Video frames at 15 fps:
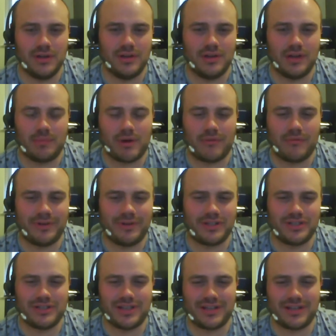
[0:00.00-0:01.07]
Abramovich
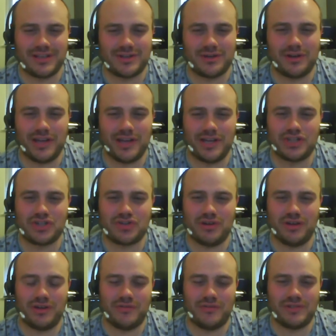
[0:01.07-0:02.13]
has, a, has got a
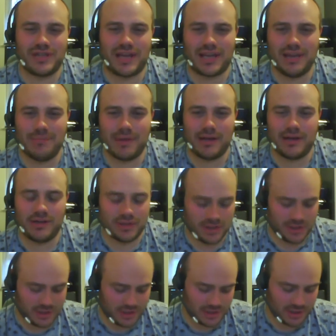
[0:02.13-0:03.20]
history of sacking
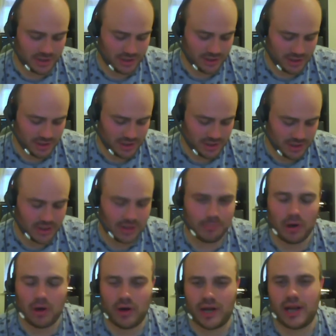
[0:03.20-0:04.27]
managers and
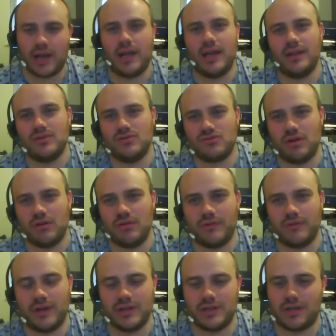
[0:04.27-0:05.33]
buying
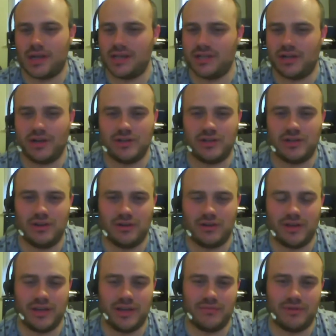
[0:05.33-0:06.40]
trophies, uh, as I used to look
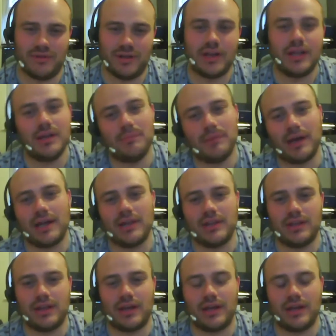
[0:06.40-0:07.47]
at it really back in the
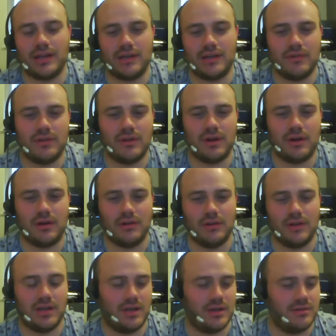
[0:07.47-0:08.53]
day. And if you can't,
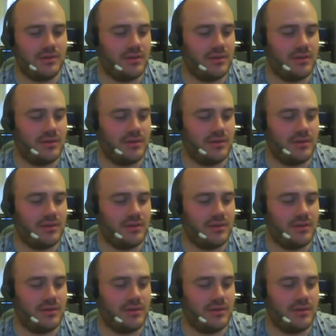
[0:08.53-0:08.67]
you know,